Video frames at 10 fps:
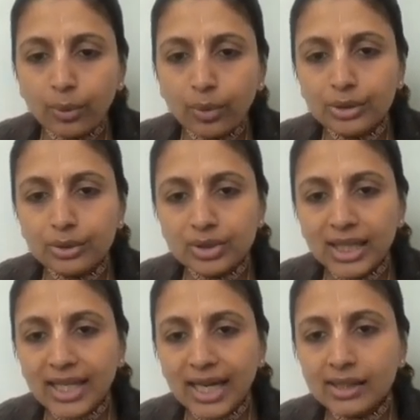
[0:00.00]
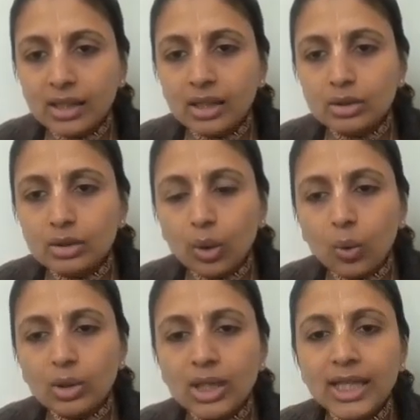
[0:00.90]
point to say that the
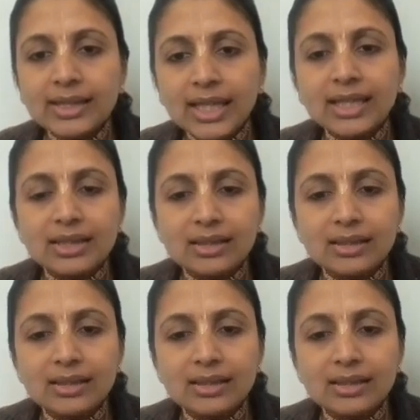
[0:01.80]
only thing